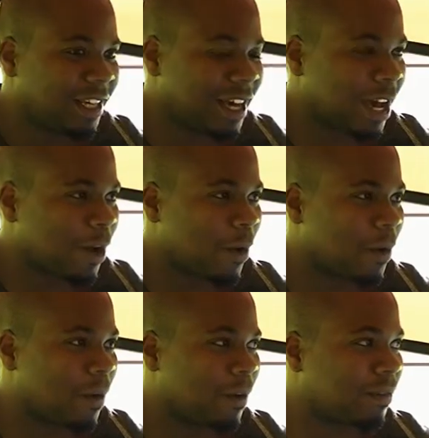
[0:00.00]

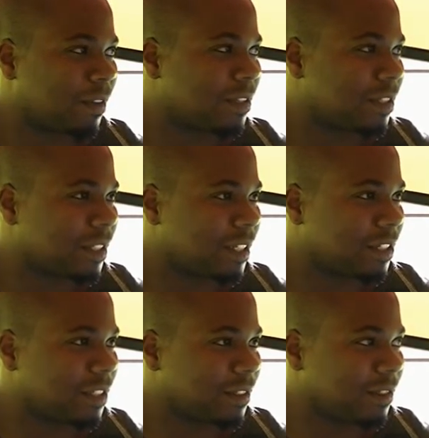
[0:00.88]
How this
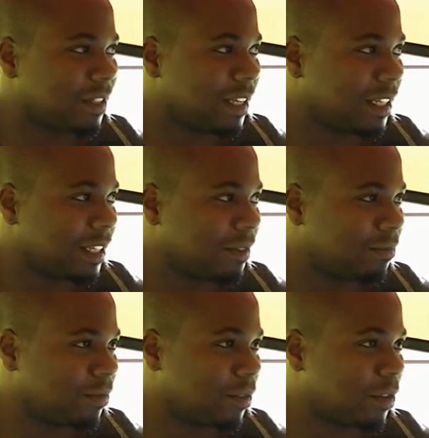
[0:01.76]
addiction nearly
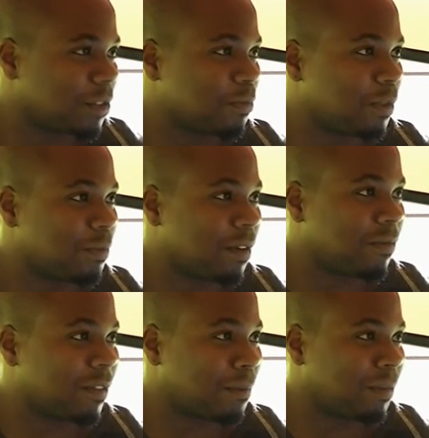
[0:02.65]
cost me my
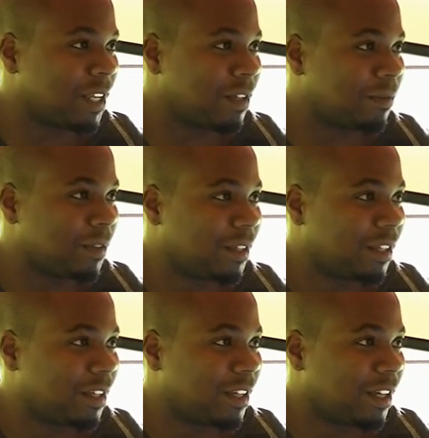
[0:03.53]
family.
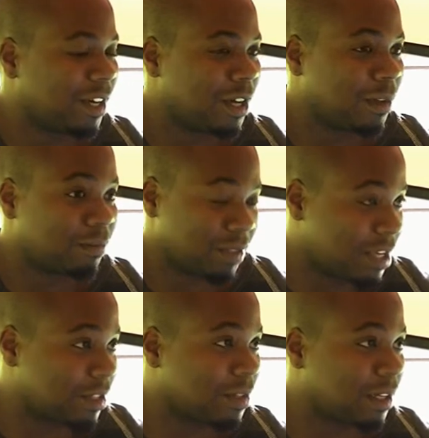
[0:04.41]

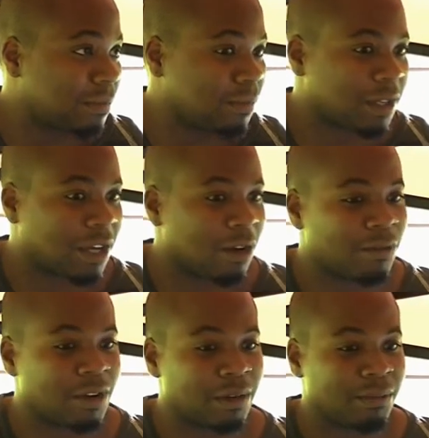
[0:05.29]
So I had my
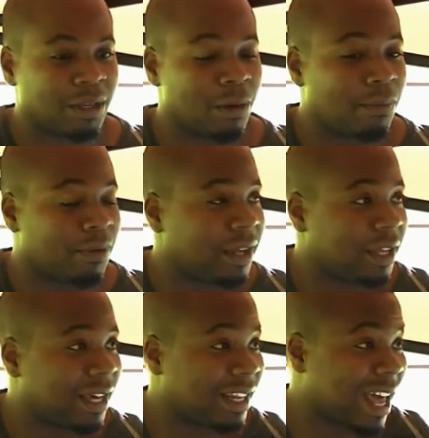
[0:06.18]
girlfriend and my little boy
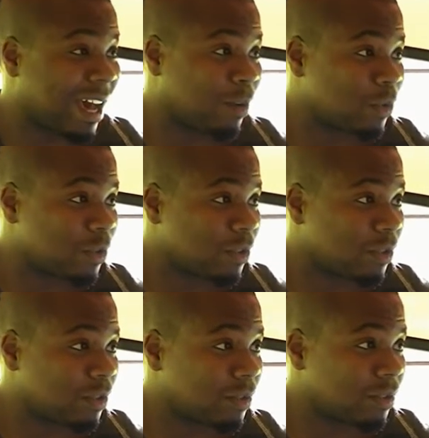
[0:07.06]
and the house.
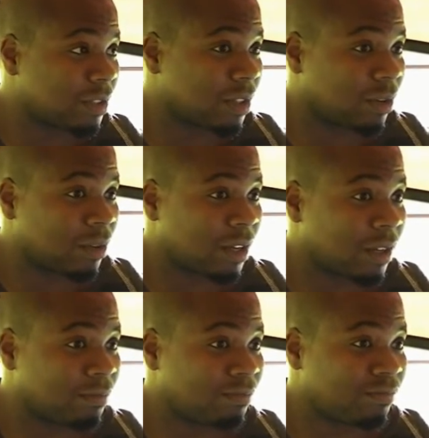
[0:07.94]
So
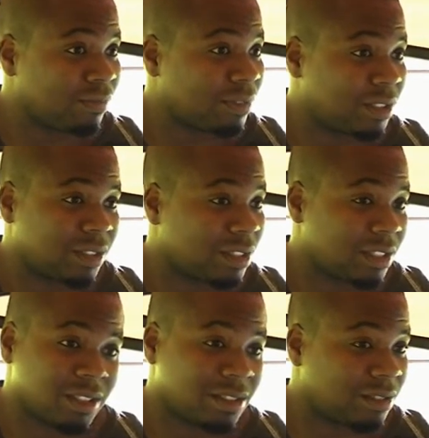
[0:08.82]

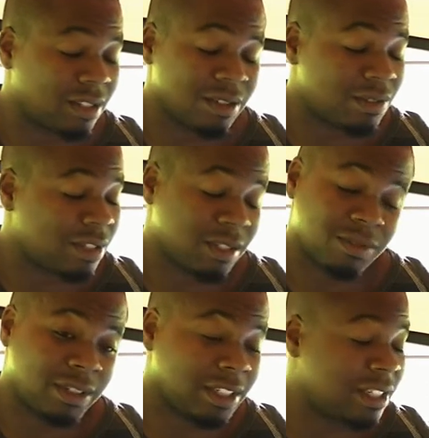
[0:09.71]
it's
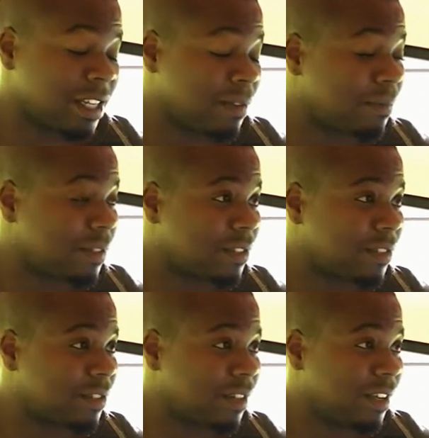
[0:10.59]
really deep.
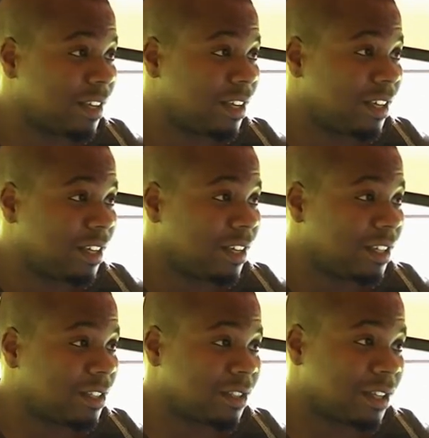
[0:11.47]
It's
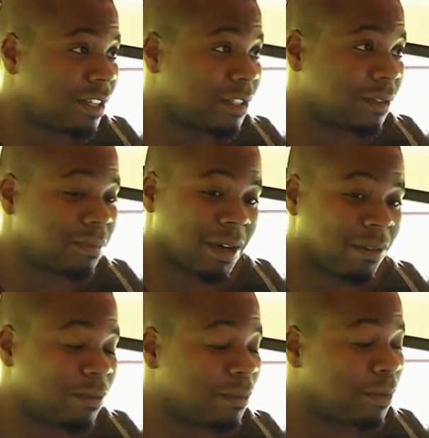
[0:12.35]

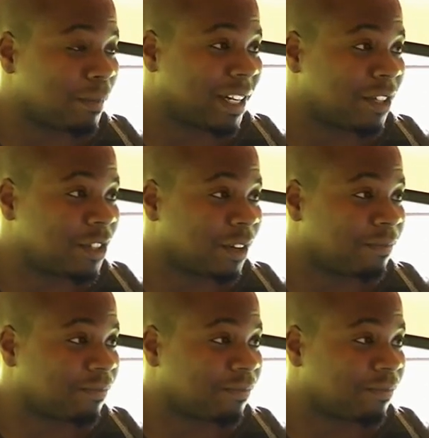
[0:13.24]
about Football Manager.